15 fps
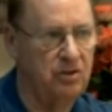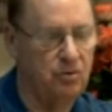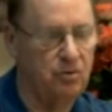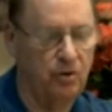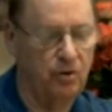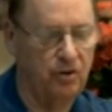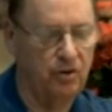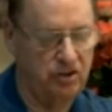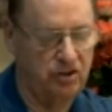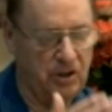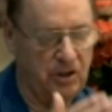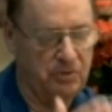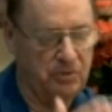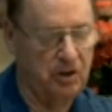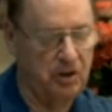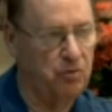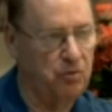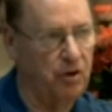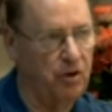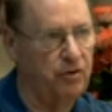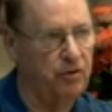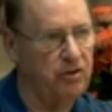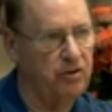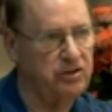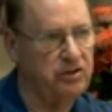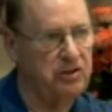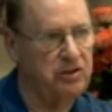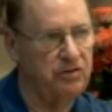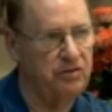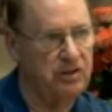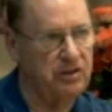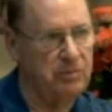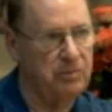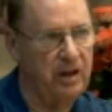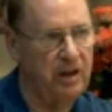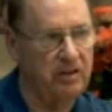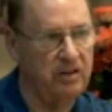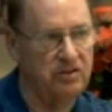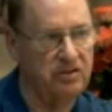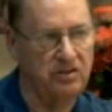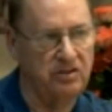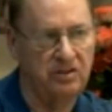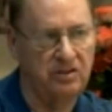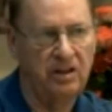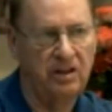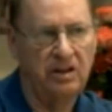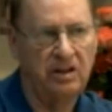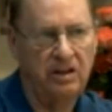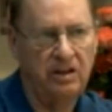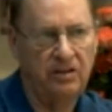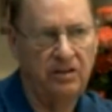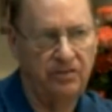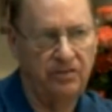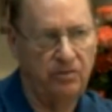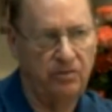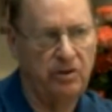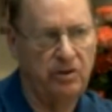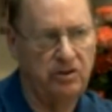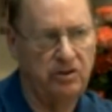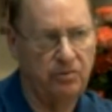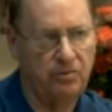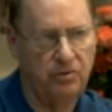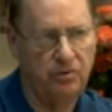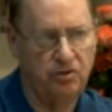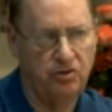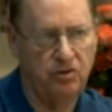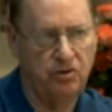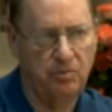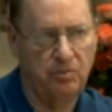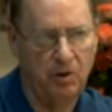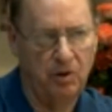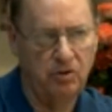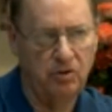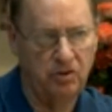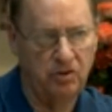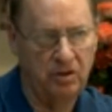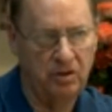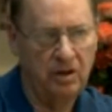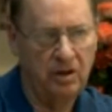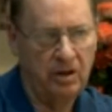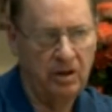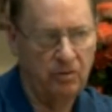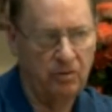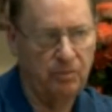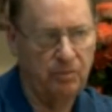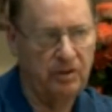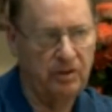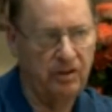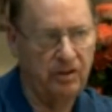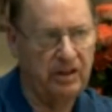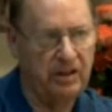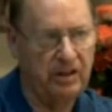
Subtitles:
quantized jumps go right through the center of some galaxies. If the redshift was due to motion, it would mean that the